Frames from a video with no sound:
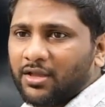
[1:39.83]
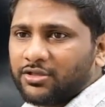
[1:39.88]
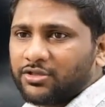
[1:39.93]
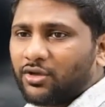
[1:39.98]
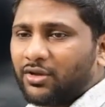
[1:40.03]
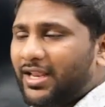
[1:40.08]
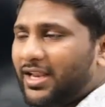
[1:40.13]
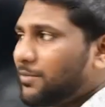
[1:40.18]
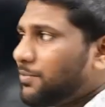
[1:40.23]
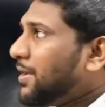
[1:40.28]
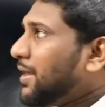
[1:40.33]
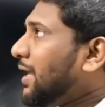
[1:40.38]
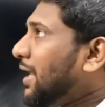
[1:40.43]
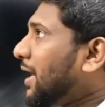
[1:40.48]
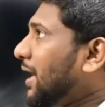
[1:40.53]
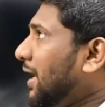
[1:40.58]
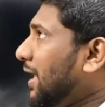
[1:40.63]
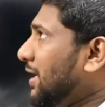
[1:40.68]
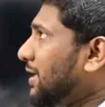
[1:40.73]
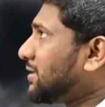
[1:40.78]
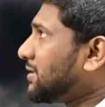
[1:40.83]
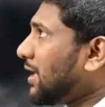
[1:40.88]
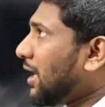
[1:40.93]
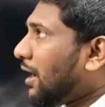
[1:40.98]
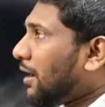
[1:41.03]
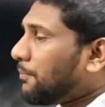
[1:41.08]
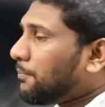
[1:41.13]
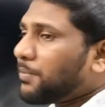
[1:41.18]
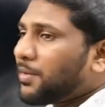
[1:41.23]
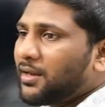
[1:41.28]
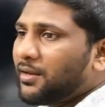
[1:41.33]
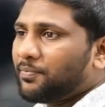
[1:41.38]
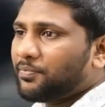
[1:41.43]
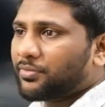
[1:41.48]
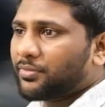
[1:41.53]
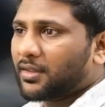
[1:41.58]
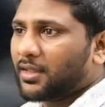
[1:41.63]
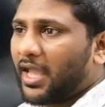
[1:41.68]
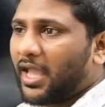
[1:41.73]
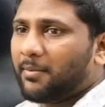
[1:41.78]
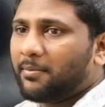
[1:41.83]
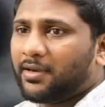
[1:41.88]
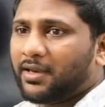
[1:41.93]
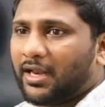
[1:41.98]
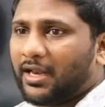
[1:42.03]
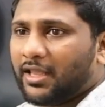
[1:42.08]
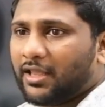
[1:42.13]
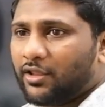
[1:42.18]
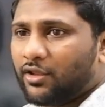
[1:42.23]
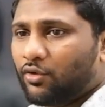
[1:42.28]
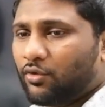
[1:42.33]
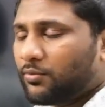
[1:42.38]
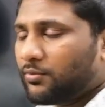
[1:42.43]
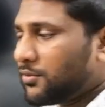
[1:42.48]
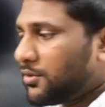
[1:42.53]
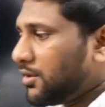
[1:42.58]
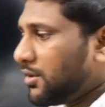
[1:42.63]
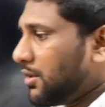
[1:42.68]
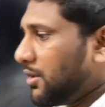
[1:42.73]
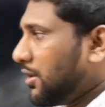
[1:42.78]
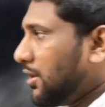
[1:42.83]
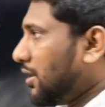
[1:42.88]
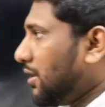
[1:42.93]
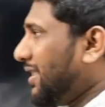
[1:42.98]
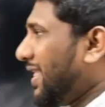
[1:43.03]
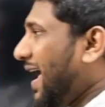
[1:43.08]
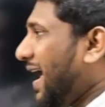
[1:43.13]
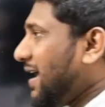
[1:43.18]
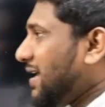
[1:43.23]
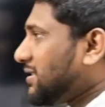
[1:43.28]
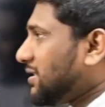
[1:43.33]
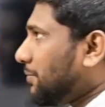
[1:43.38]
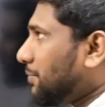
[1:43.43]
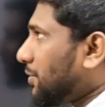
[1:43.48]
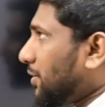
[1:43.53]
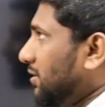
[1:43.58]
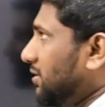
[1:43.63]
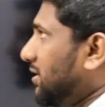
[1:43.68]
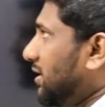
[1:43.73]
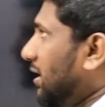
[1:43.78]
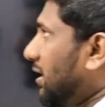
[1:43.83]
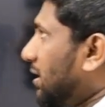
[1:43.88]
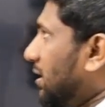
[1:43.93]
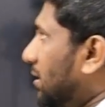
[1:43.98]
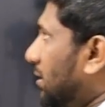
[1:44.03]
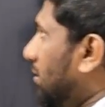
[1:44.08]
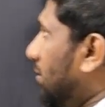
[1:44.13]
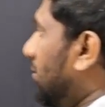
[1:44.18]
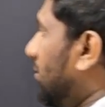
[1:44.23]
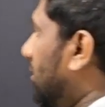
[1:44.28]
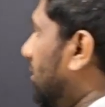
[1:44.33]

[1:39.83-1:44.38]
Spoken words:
So let me take an example. I am telling you there is a project.